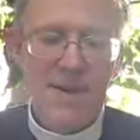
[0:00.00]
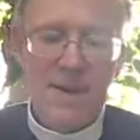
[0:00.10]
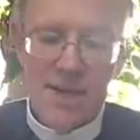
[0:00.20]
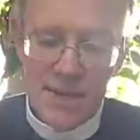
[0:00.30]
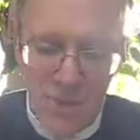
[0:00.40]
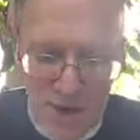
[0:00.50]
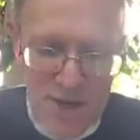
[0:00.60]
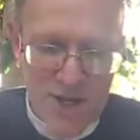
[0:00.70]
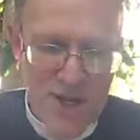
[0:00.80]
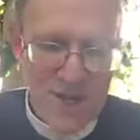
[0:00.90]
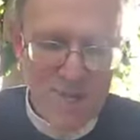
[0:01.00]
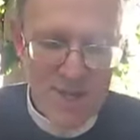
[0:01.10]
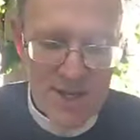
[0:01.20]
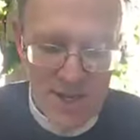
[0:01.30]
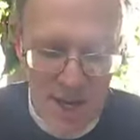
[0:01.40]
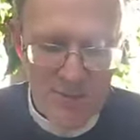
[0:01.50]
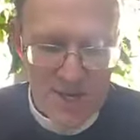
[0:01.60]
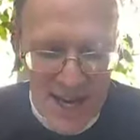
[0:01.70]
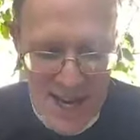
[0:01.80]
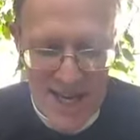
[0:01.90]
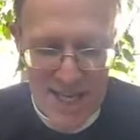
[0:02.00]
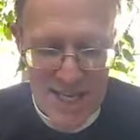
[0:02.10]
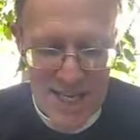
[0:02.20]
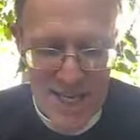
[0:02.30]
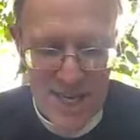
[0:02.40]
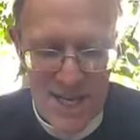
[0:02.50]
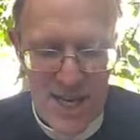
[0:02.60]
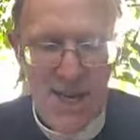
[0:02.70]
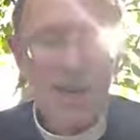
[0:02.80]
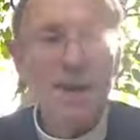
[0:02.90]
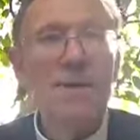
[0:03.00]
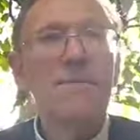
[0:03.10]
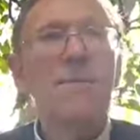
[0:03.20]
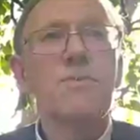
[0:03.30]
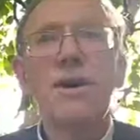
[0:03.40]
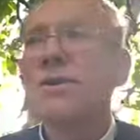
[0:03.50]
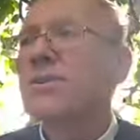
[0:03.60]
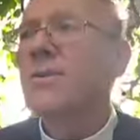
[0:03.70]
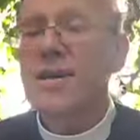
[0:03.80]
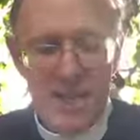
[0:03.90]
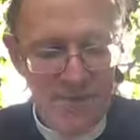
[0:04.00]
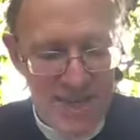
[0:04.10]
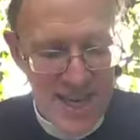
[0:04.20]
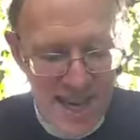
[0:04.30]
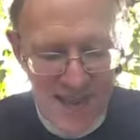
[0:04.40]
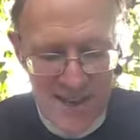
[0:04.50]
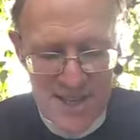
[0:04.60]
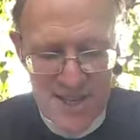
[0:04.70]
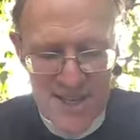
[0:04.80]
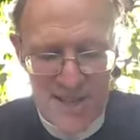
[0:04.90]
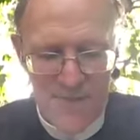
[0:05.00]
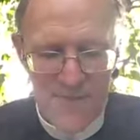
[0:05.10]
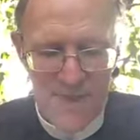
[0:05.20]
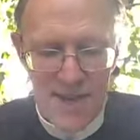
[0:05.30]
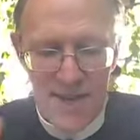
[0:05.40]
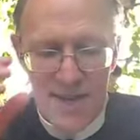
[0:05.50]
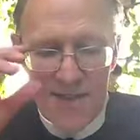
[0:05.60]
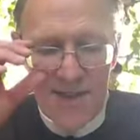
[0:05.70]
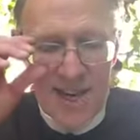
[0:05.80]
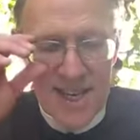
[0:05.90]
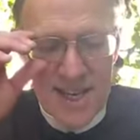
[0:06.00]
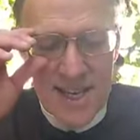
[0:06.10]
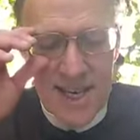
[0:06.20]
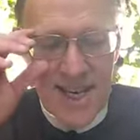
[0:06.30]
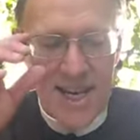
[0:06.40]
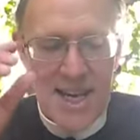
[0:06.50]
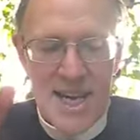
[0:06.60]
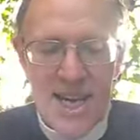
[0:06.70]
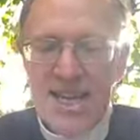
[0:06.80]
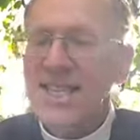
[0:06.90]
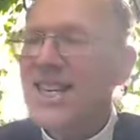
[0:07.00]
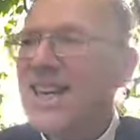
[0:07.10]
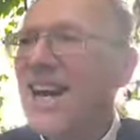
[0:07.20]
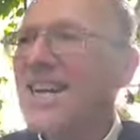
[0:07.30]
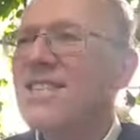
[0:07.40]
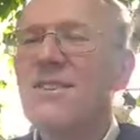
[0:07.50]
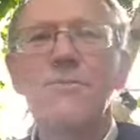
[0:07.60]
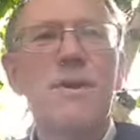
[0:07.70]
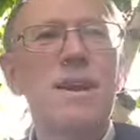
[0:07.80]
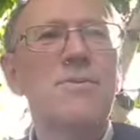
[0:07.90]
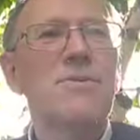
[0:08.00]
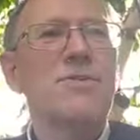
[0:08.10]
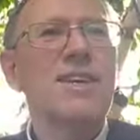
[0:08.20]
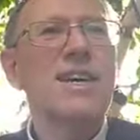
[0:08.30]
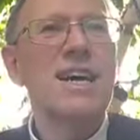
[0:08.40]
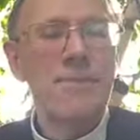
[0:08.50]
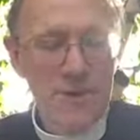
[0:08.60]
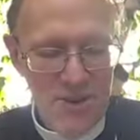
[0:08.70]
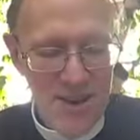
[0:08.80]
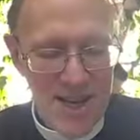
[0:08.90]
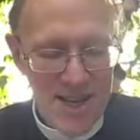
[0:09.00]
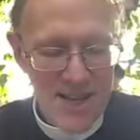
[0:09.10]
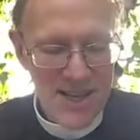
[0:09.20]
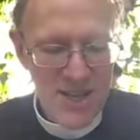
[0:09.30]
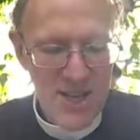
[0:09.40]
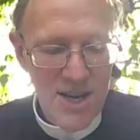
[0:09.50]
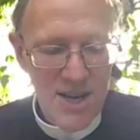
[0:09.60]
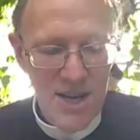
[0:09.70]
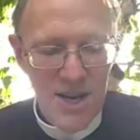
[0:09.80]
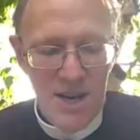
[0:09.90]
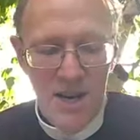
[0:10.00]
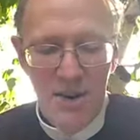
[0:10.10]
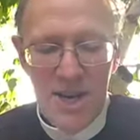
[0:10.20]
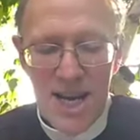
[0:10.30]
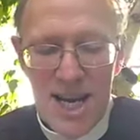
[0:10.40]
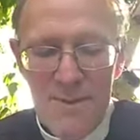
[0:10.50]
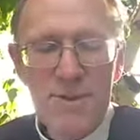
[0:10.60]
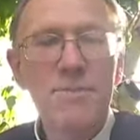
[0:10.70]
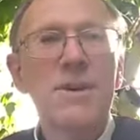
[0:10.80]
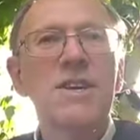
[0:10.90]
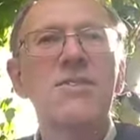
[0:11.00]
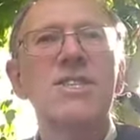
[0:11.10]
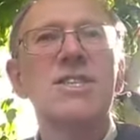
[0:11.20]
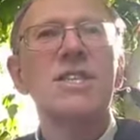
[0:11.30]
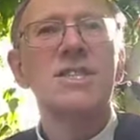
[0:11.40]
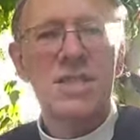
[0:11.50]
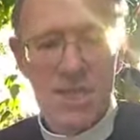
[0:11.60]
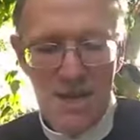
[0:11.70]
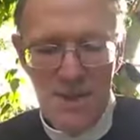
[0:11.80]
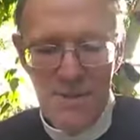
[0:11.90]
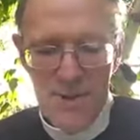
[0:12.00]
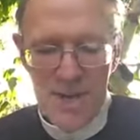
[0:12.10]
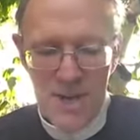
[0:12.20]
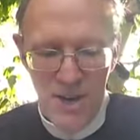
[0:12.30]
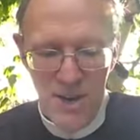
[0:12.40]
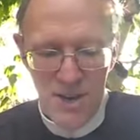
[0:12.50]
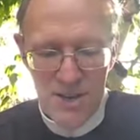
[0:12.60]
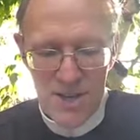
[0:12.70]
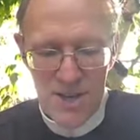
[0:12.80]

This wasn't Job's case, but woe to us if it's ours. This is the case of people that are hypocrites, who claim to be Christians but are not.